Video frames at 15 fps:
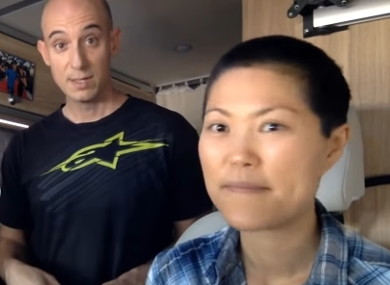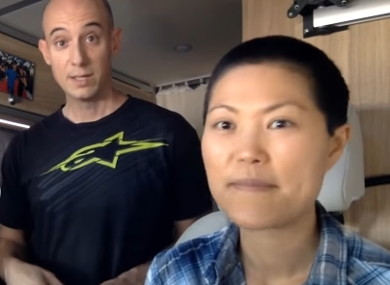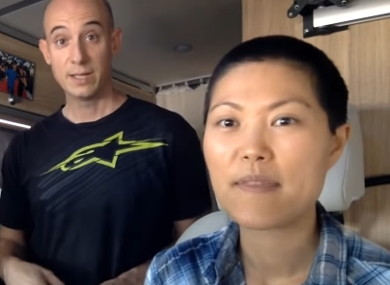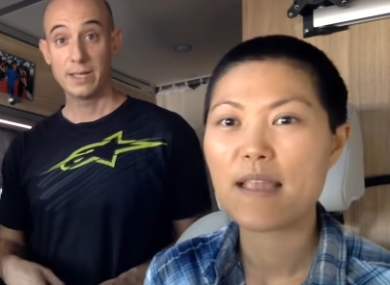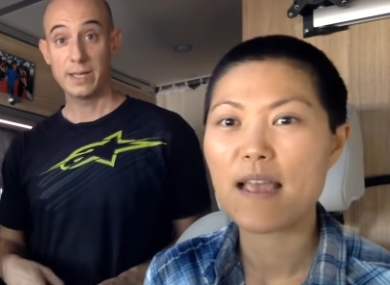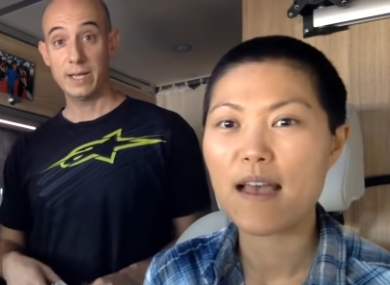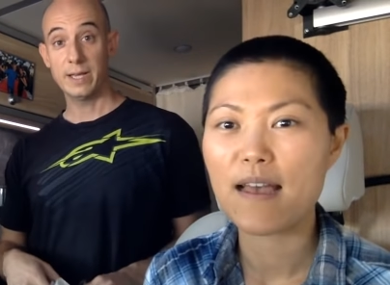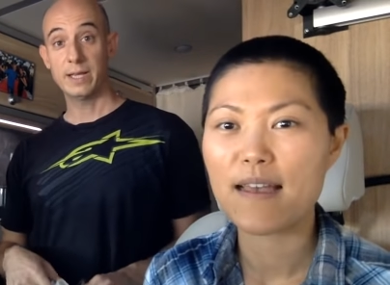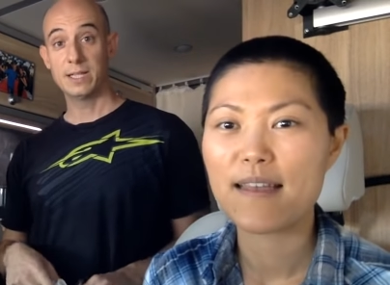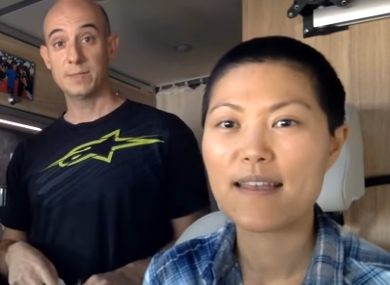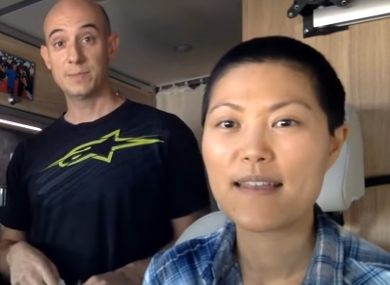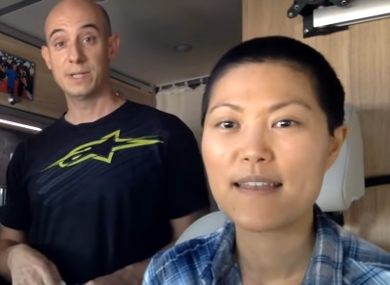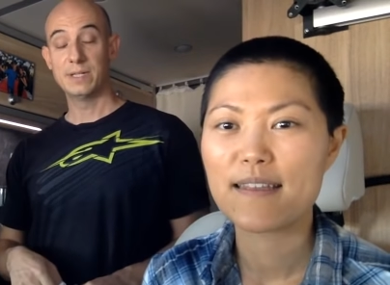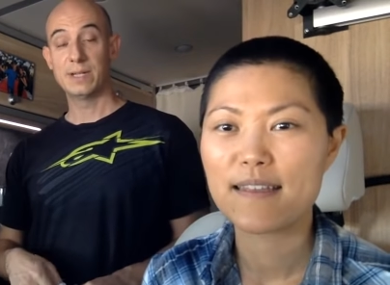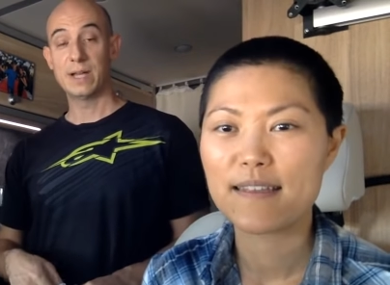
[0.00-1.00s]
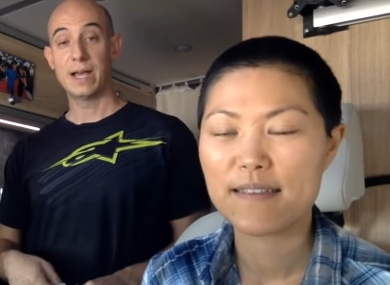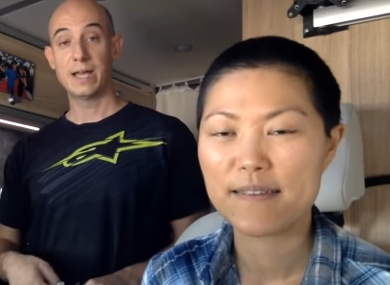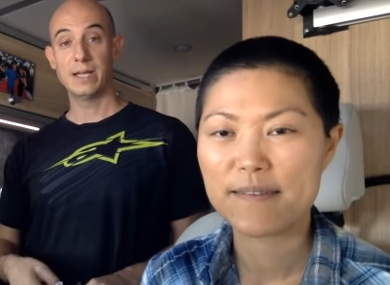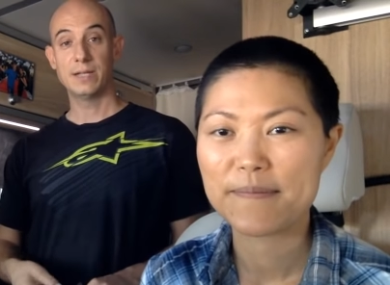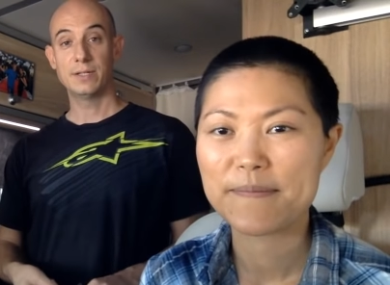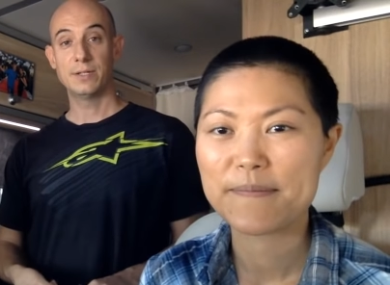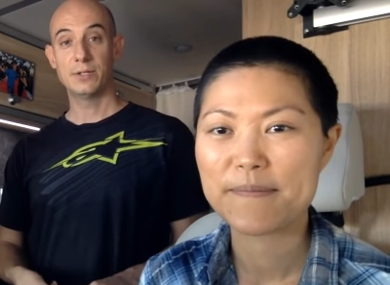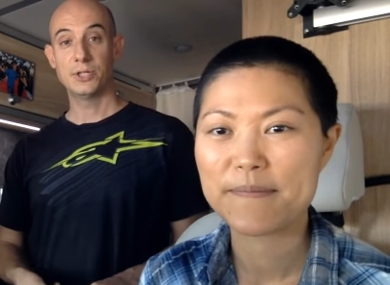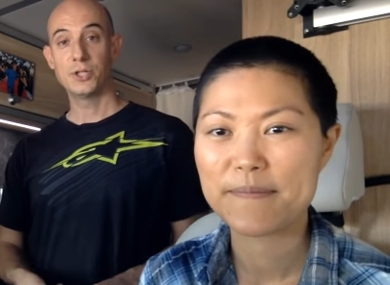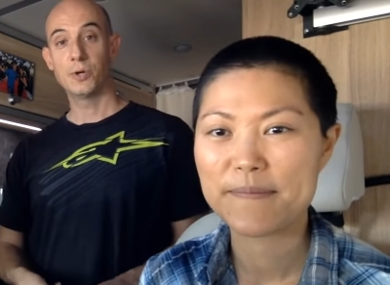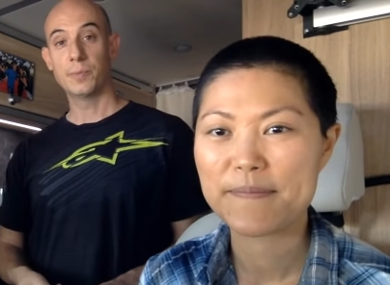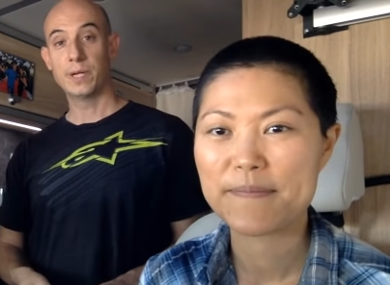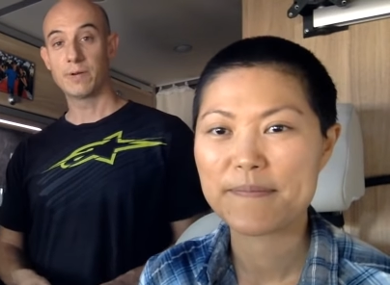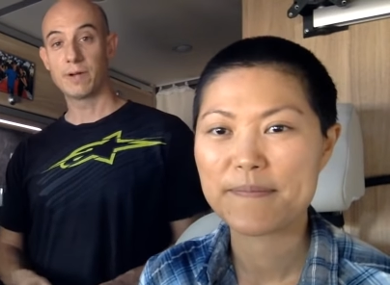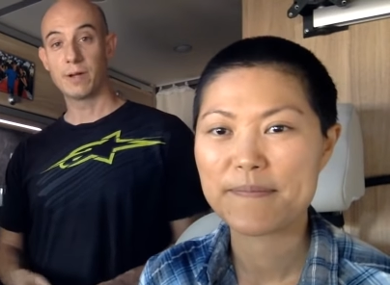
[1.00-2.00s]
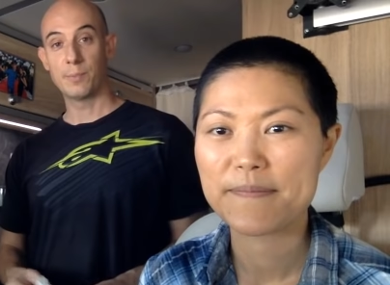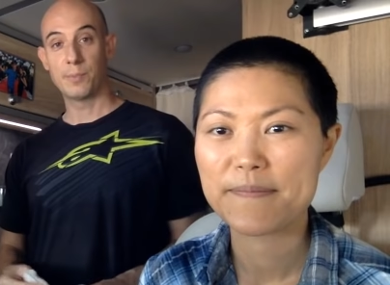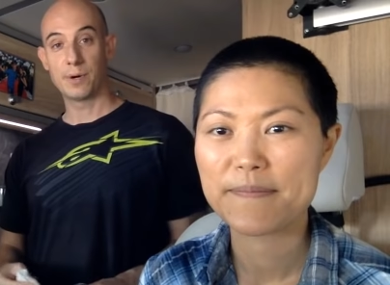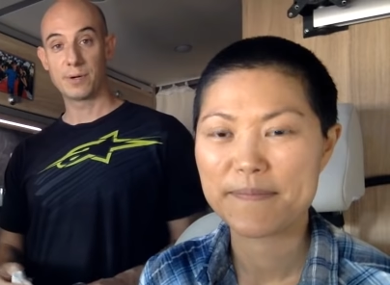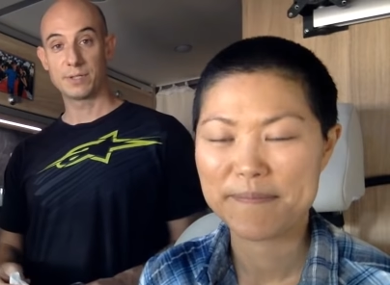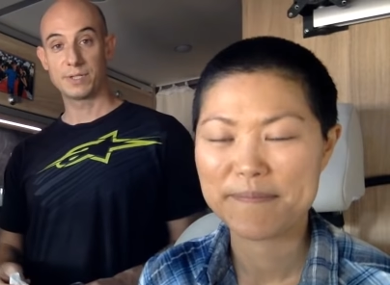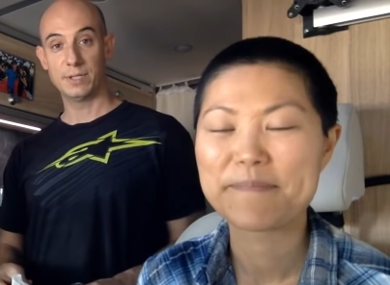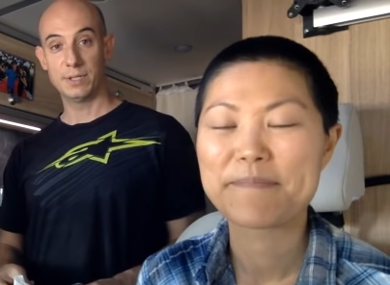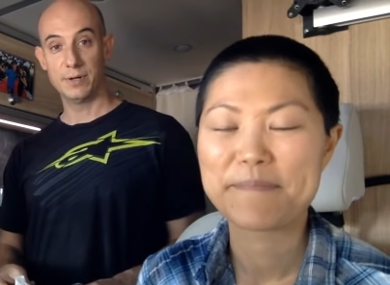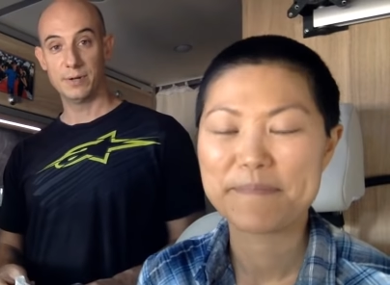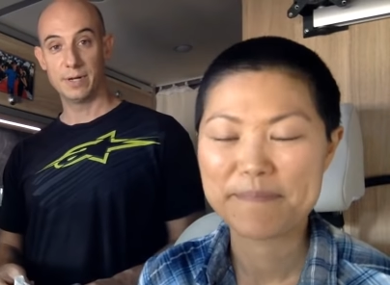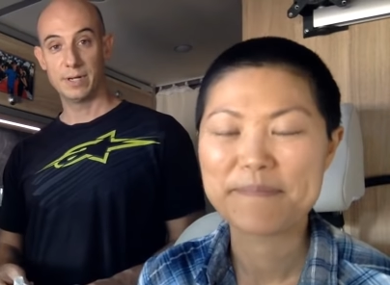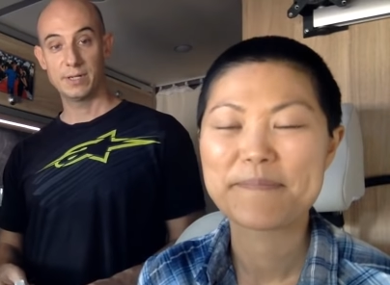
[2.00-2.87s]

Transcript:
Speaker 1: Kait has been dying to show me around Barcelona.